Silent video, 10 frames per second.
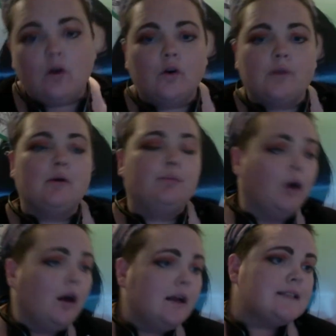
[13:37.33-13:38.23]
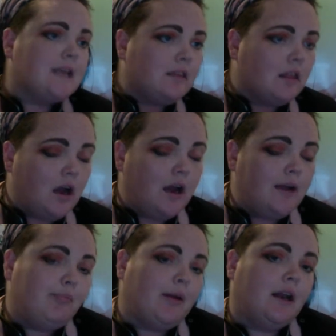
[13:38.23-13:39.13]
more products down the line.
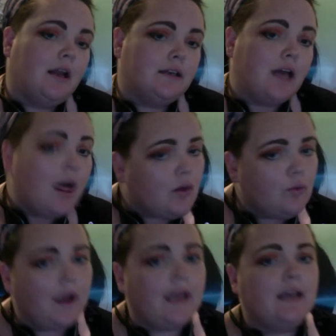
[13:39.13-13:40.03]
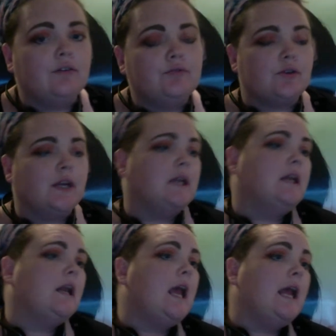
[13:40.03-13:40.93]
But another way of doing
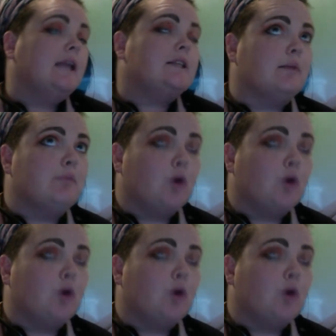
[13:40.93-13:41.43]
it, and a more